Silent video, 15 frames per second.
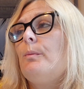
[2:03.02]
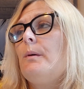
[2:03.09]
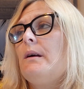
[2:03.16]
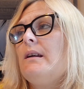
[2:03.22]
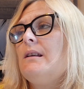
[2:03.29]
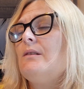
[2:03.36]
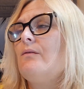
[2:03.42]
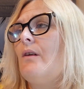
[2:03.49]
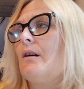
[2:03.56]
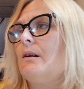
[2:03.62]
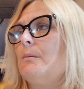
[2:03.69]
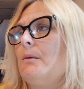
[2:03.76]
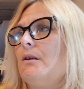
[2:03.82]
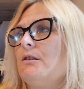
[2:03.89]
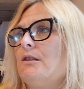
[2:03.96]
but he's very
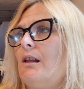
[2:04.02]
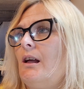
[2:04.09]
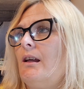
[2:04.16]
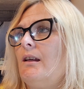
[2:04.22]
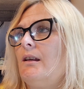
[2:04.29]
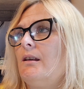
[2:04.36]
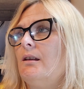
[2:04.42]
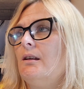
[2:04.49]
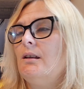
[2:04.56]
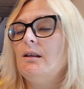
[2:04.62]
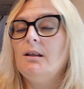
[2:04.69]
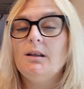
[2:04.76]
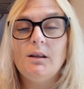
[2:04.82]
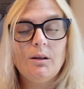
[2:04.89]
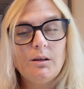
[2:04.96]
much like
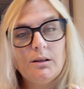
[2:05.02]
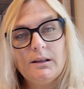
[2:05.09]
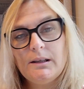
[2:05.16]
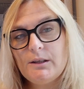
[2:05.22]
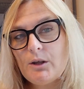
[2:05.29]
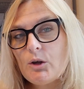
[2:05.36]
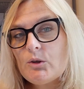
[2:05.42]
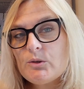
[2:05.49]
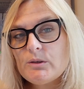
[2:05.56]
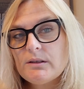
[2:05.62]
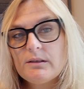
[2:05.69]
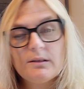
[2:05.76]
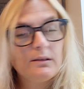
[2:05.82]
he knows